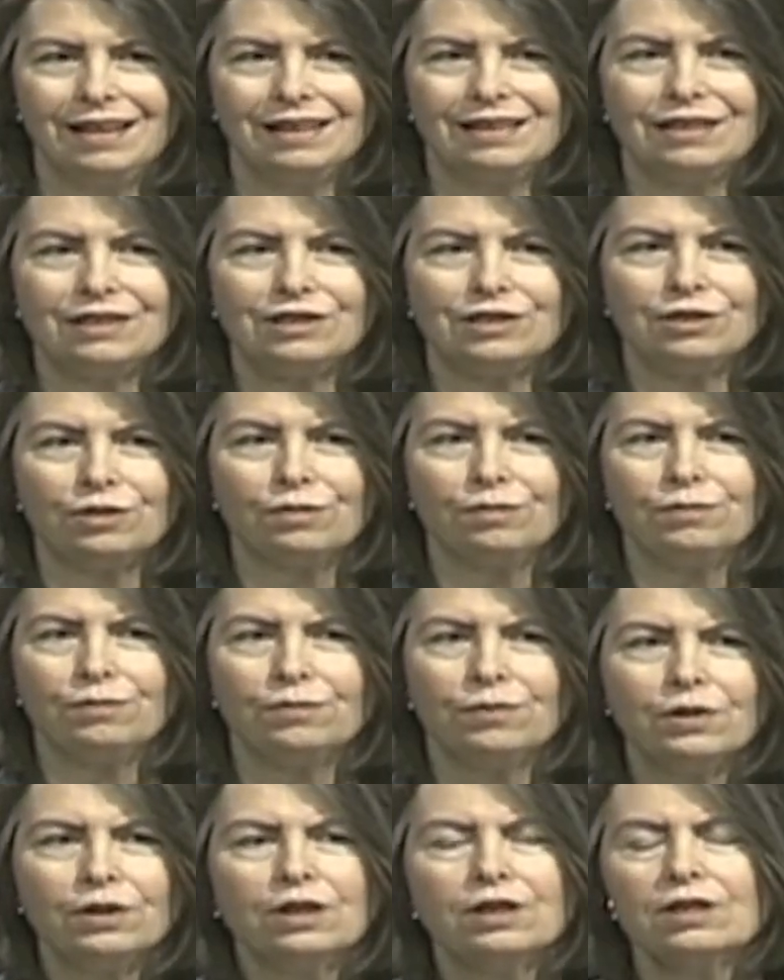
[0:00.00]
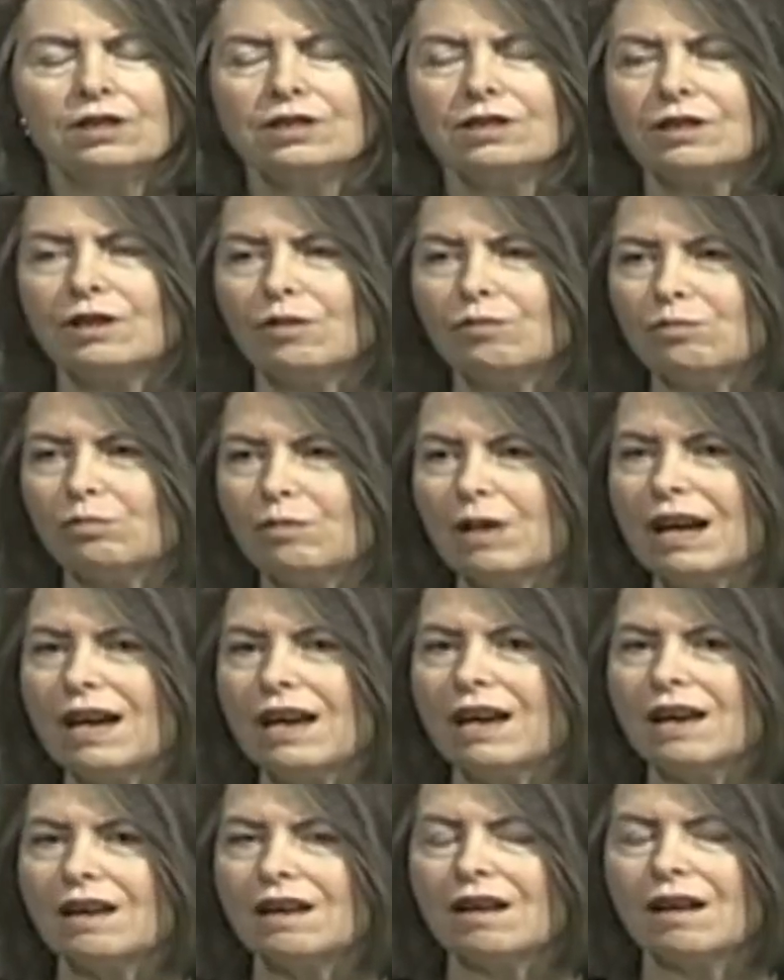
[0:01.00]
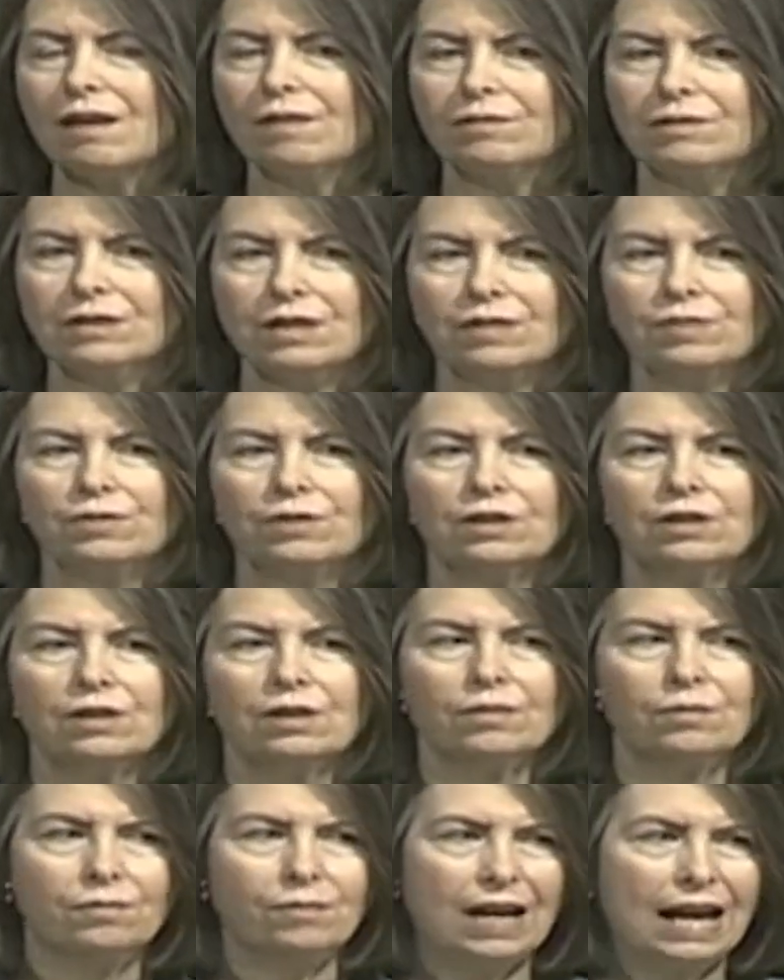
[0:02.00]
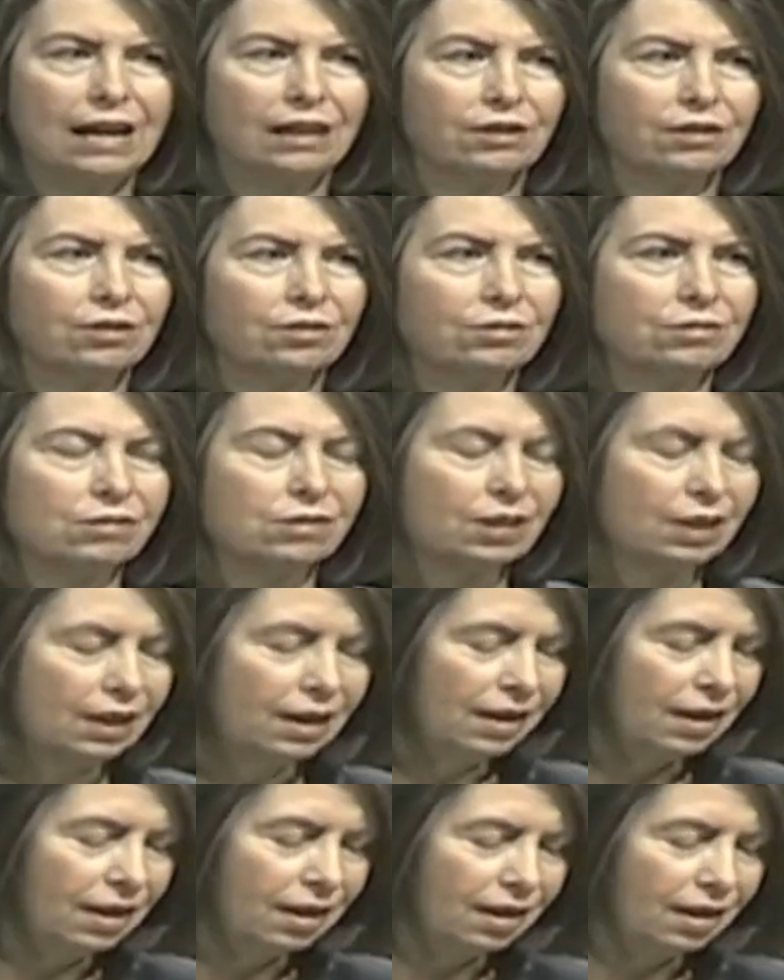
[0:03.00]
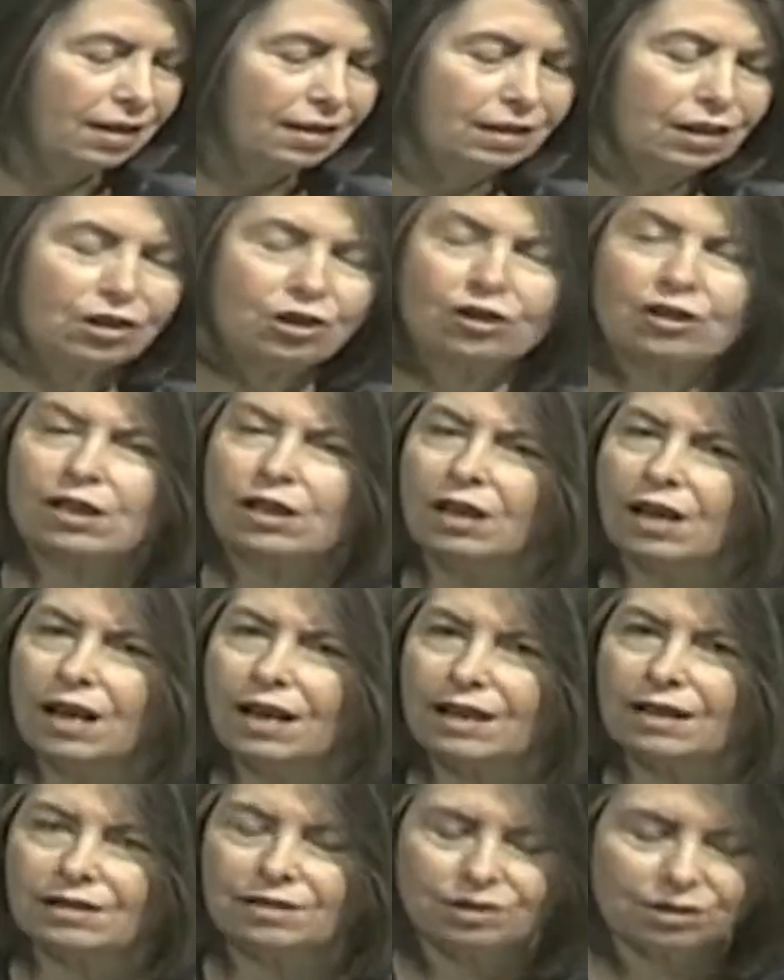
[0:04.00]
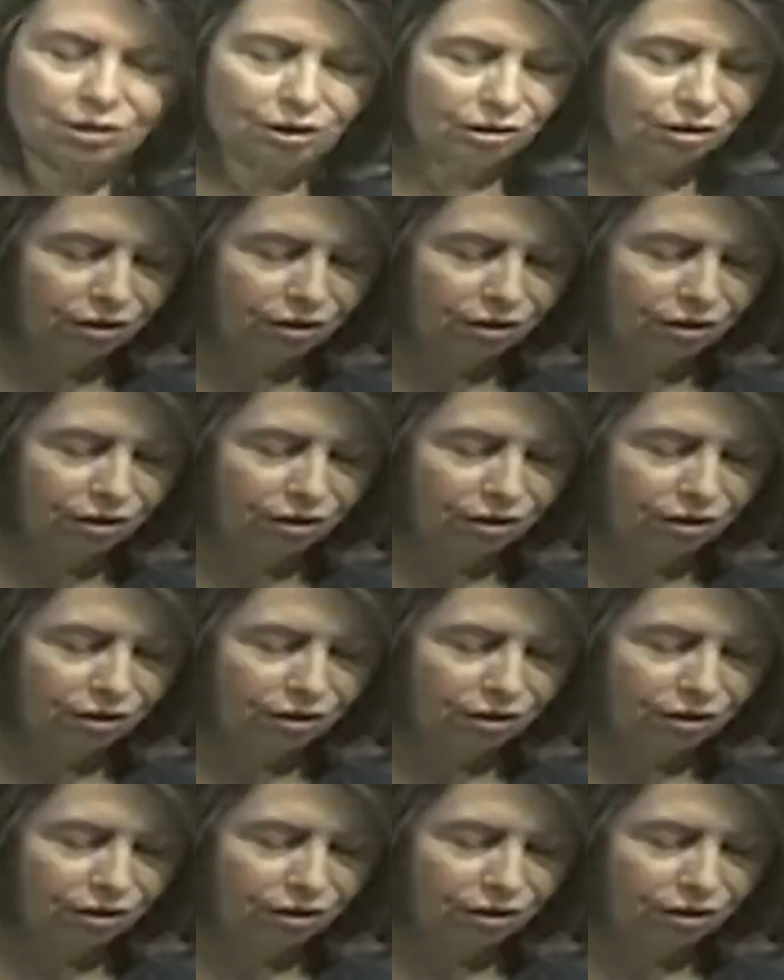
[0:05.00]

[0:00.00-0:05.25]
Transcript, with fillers: this diverse array of different values uh, that your clients are